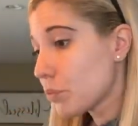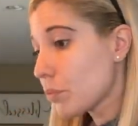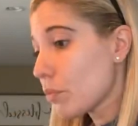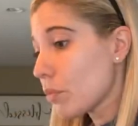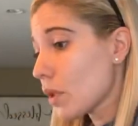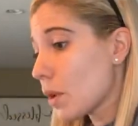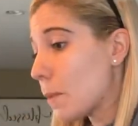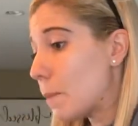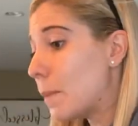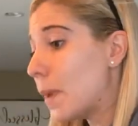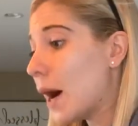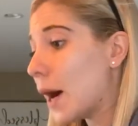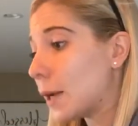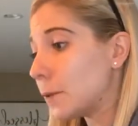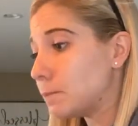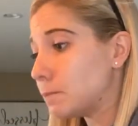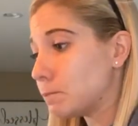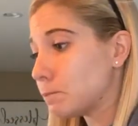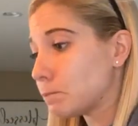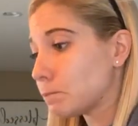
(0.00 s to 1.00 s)
But
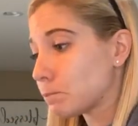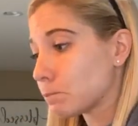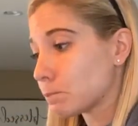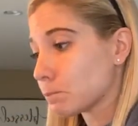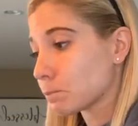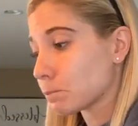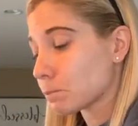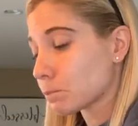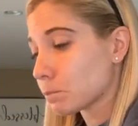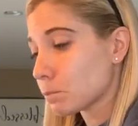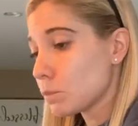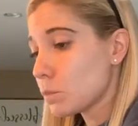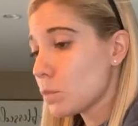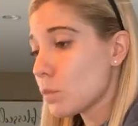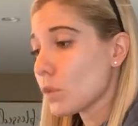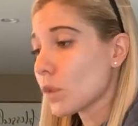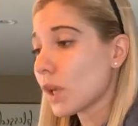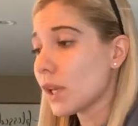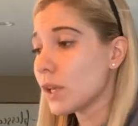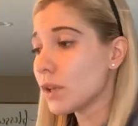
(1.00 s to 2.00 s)

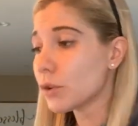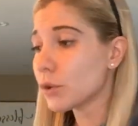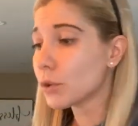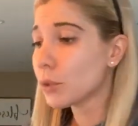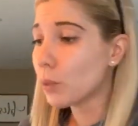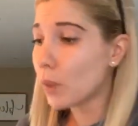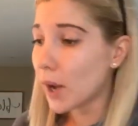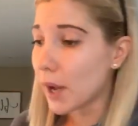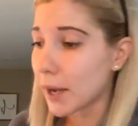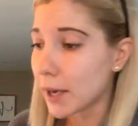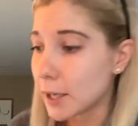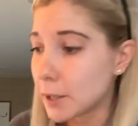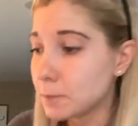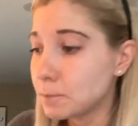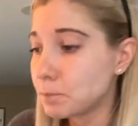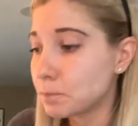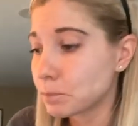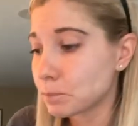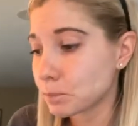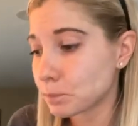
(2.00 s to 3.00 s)
either
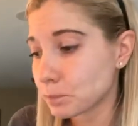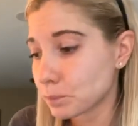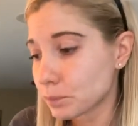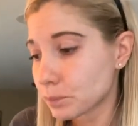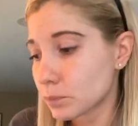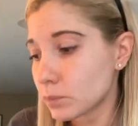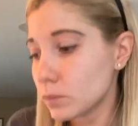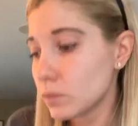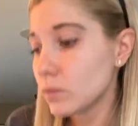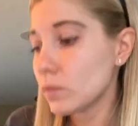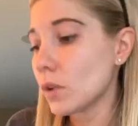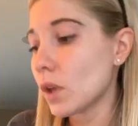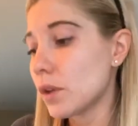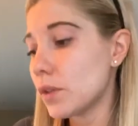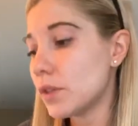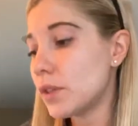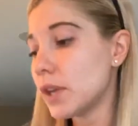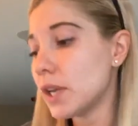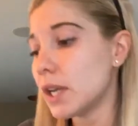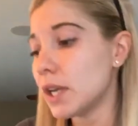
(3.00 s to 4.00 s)
way,
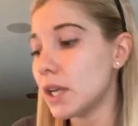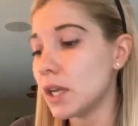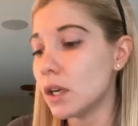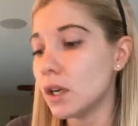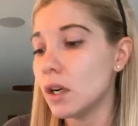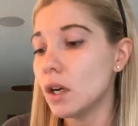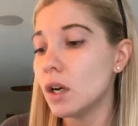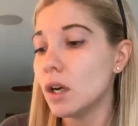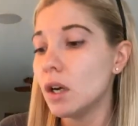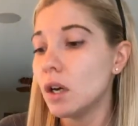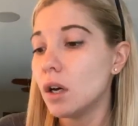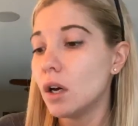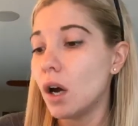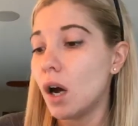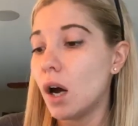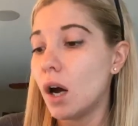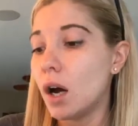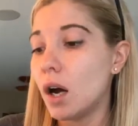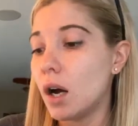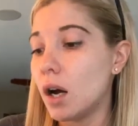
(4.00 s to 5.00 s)
the
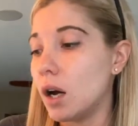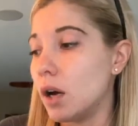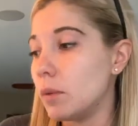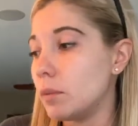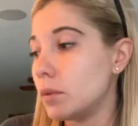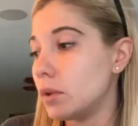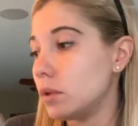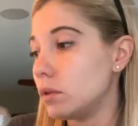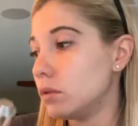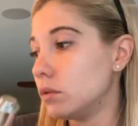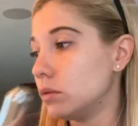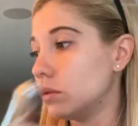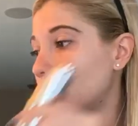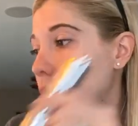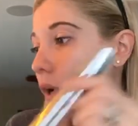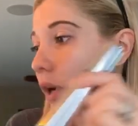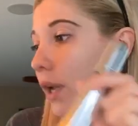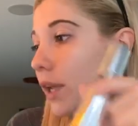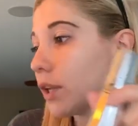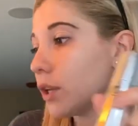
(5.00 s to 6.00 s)

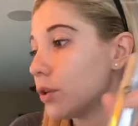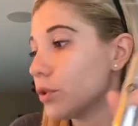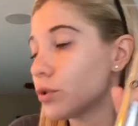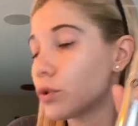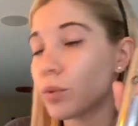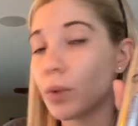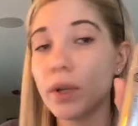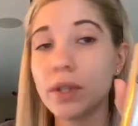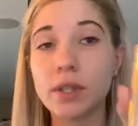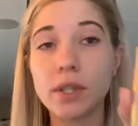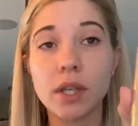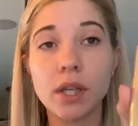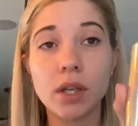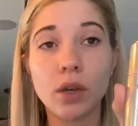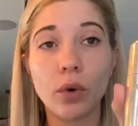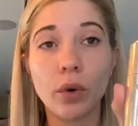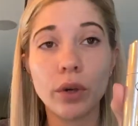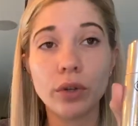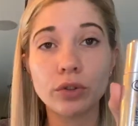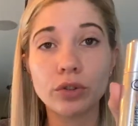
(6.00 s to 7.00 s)
what I used was the
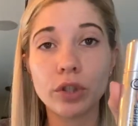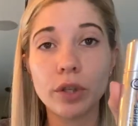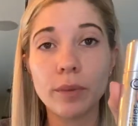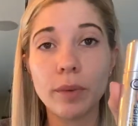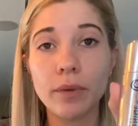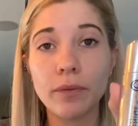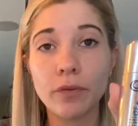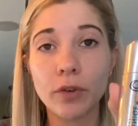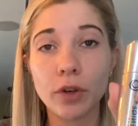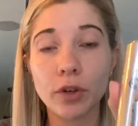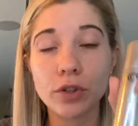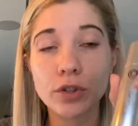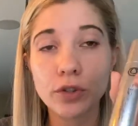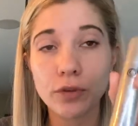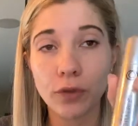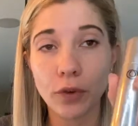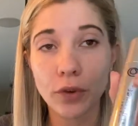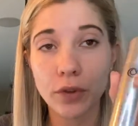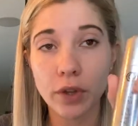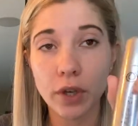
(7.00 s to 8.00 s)
oil treatment first
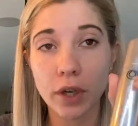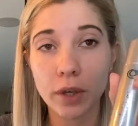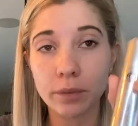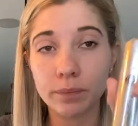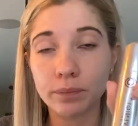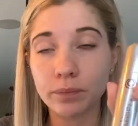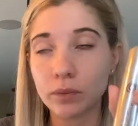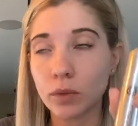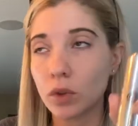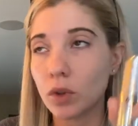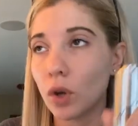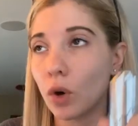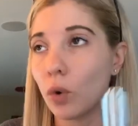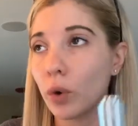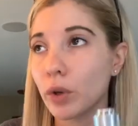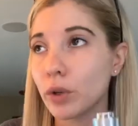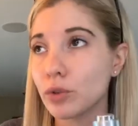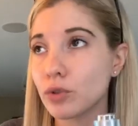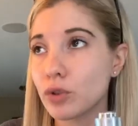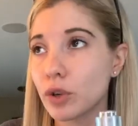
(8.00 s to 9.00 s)
for the
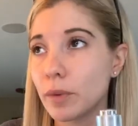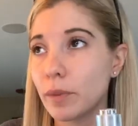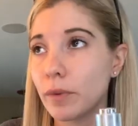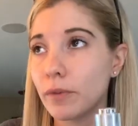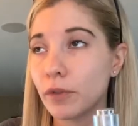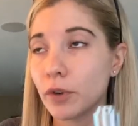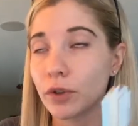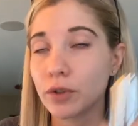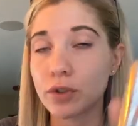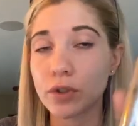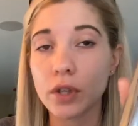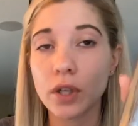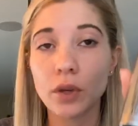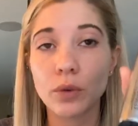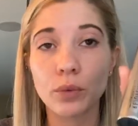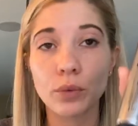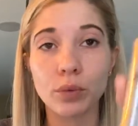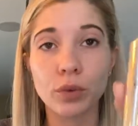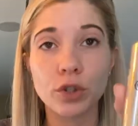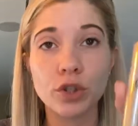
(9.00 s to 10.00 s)

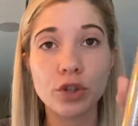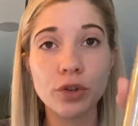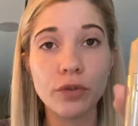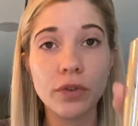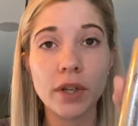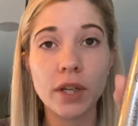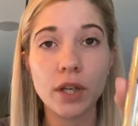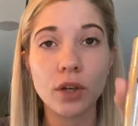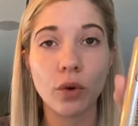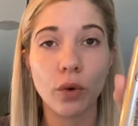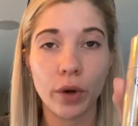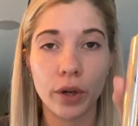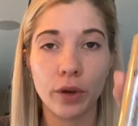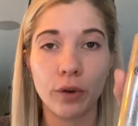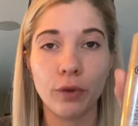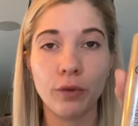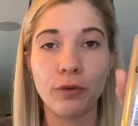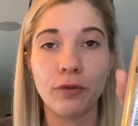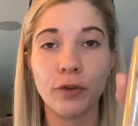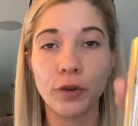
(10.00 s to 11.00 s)
Rejuveniqe
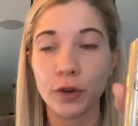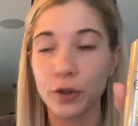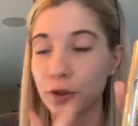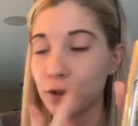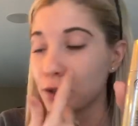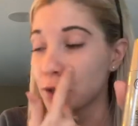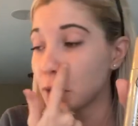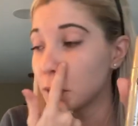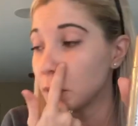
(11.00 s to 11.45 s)
oil first.